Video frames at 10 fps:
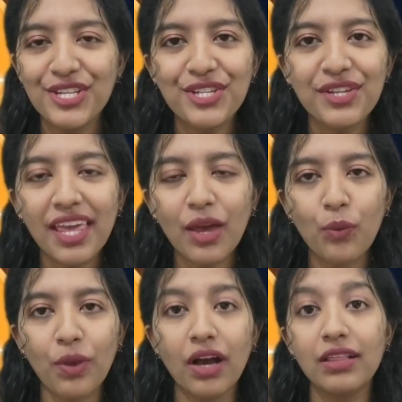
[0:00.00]
Today,
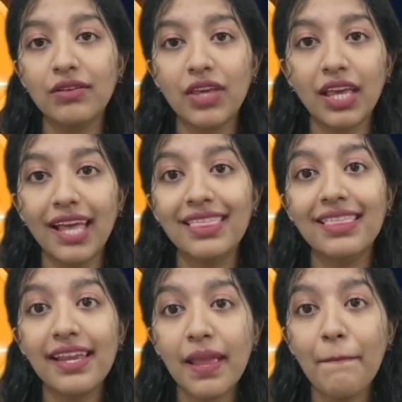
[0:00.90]
we are looking
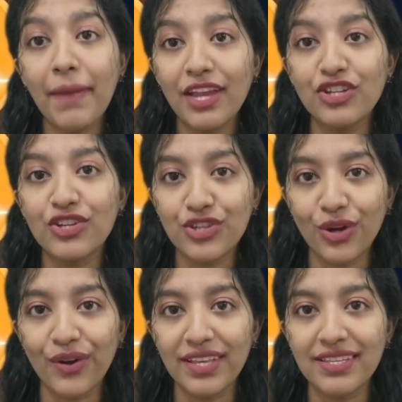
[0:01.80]
at three major
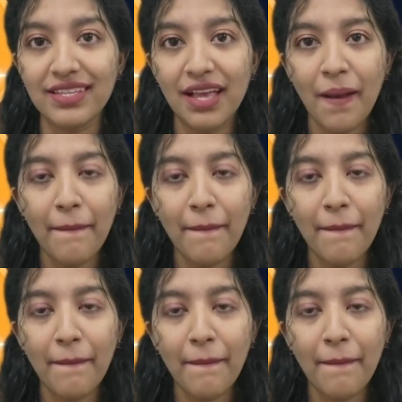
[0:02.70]
stories.